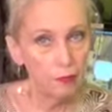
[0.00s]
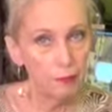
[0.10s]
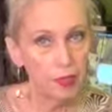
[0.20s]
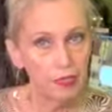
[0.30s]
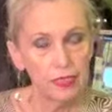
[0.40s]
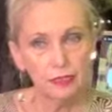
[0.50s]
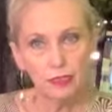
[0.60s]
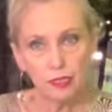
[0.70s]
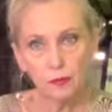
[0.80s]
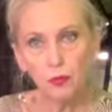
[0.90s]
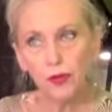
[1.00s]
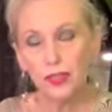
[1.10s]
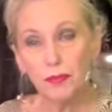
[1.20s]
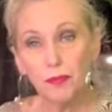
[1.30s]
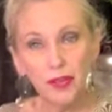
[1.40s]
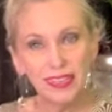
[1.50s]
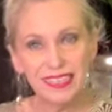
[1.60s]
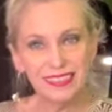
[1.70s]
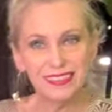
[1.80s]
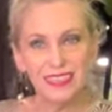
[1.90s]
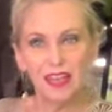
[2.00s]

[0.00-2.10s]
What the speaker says: But that's not the point. The point is